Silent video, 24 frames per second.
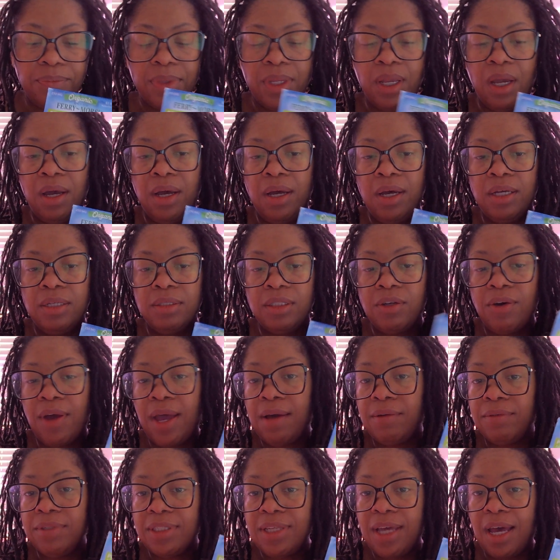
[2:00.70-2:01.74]
So
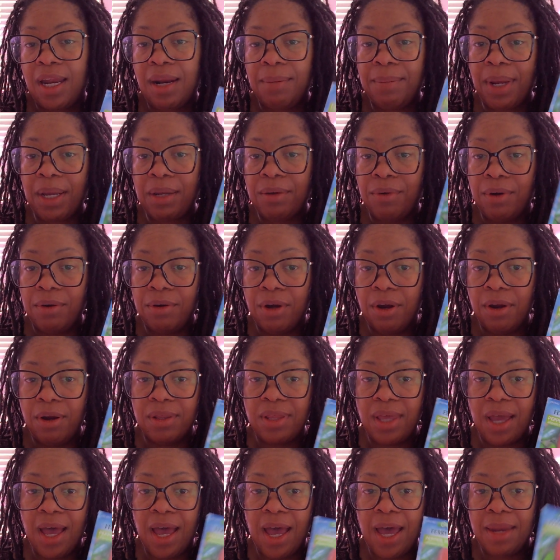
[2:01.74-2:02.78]
outside I might grow her
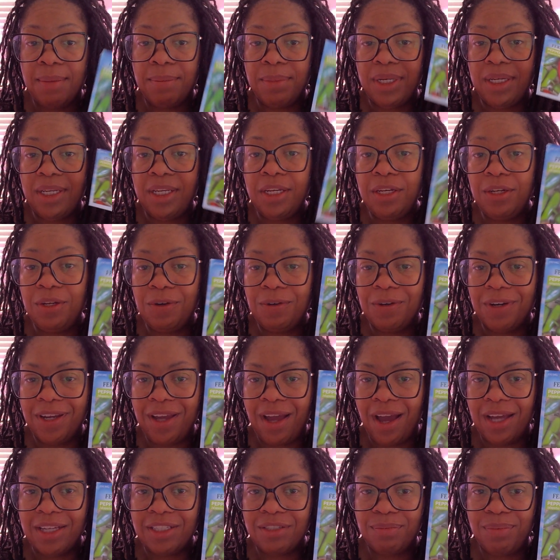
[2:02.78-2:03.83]
the hot, but indoor
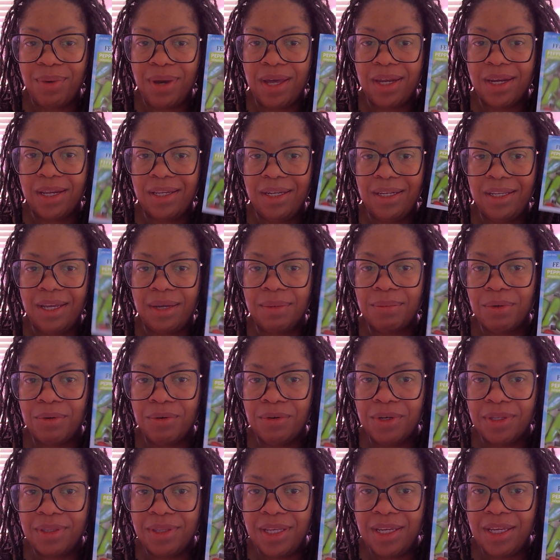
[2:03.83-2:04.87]
hydroponically I'm
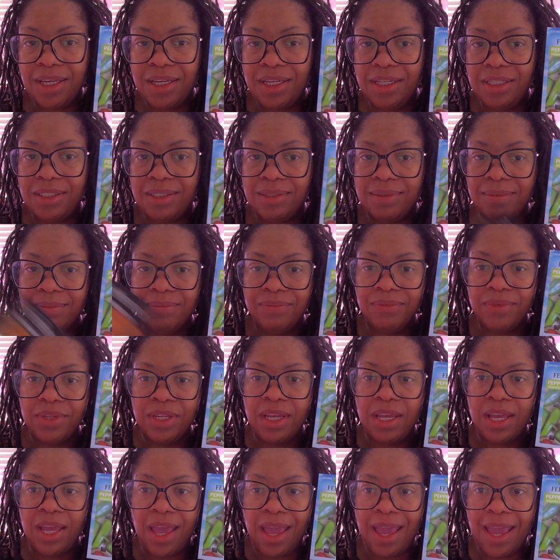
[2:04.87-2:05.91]
growing these
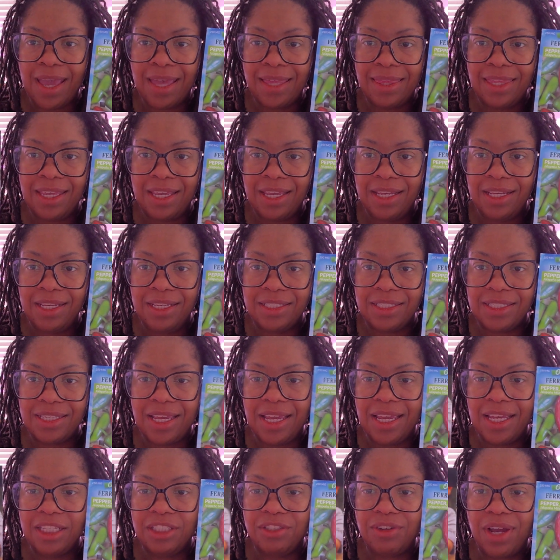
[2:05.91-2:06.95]
and
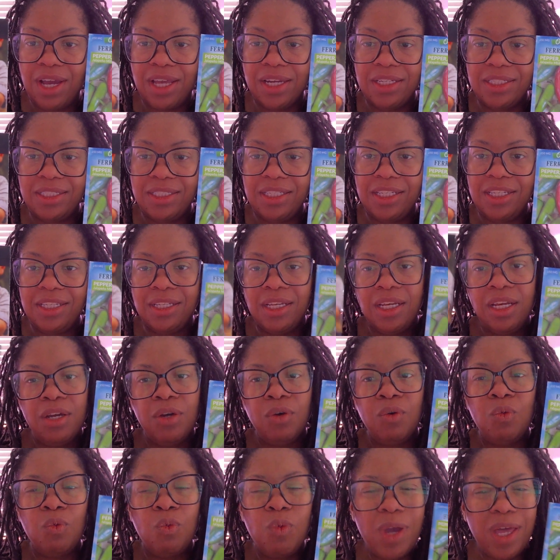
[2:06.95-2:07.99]
trying to see,
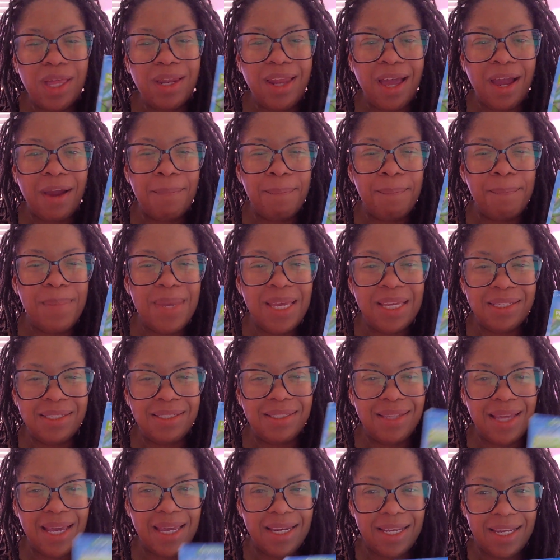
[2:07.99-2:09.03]
will I miss
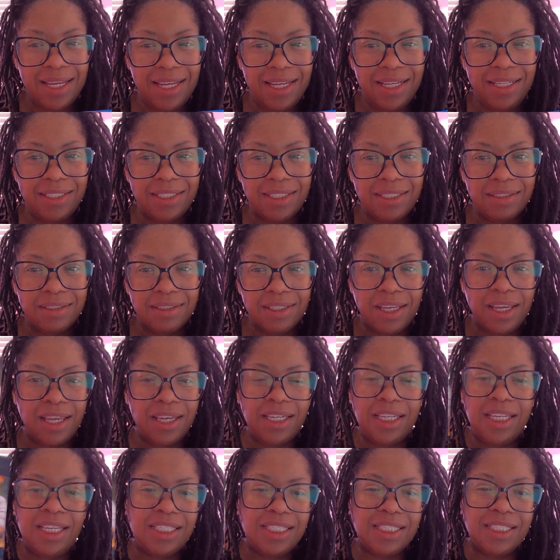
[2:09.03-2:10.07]
that heat?
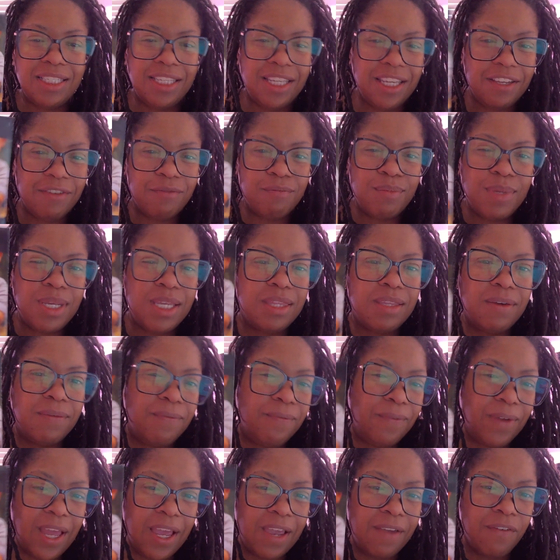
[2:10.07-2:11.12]
Can this give me the
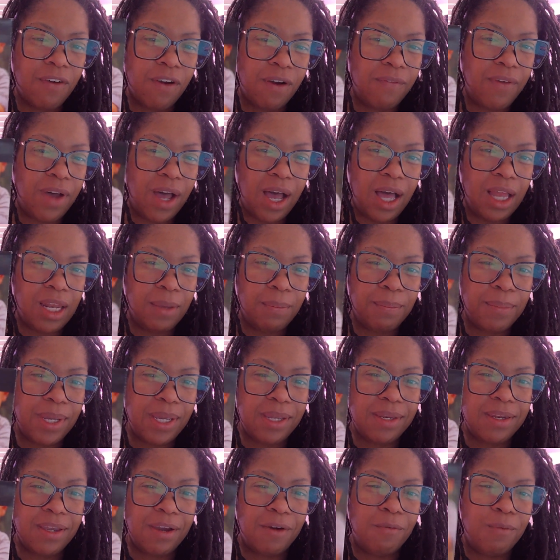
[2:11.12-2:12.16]
flavor of a
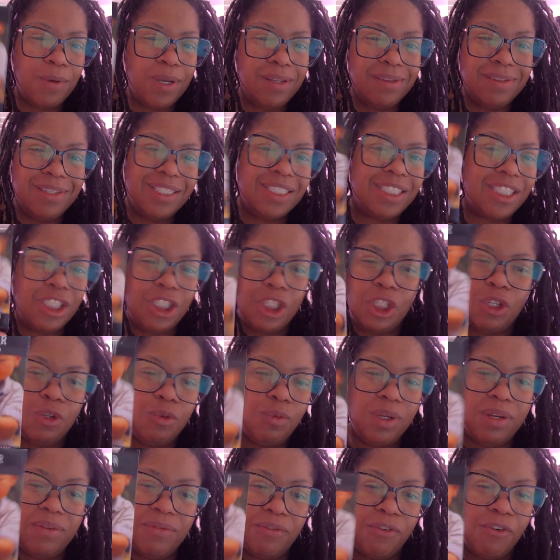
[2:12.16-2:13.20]
jalapeno? Will this
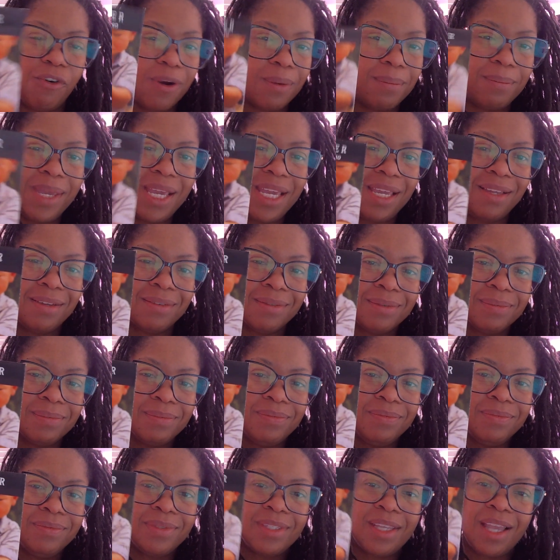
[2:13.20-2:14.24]
do it for me?
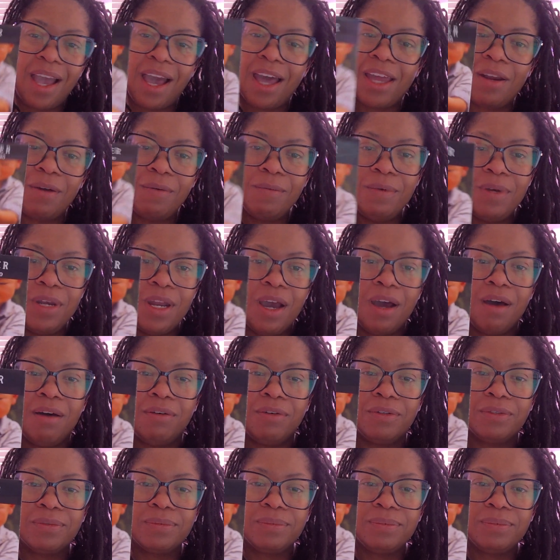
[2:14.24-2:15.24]
I don't know.